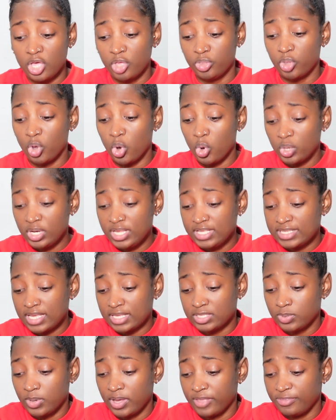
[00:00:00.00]
The only
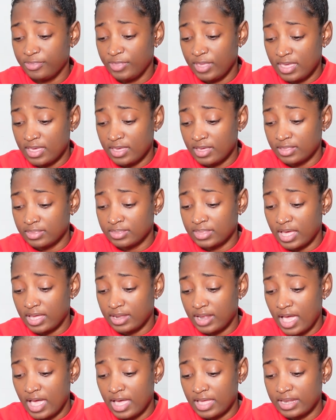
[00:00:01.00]
tattoo I think
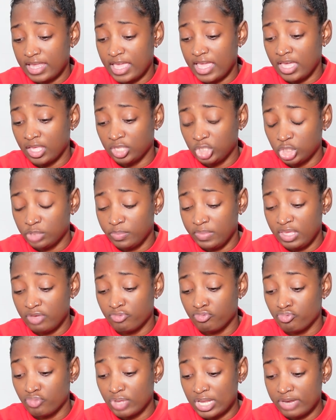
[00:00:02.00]
that had itched me
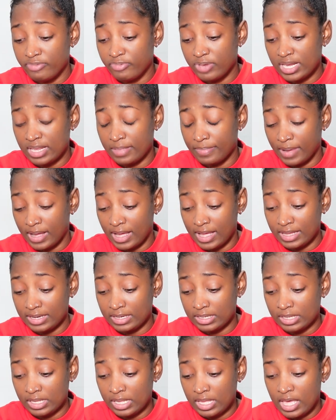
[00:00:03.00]
really
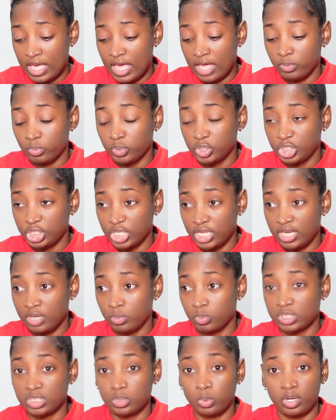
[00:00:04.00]
bad and was
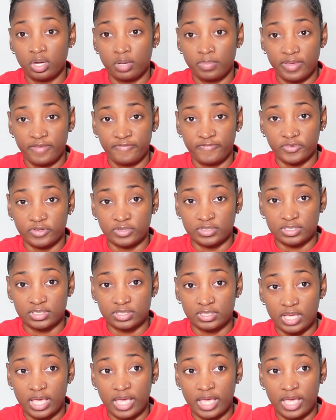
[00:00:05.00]
shedding was the one on my foot.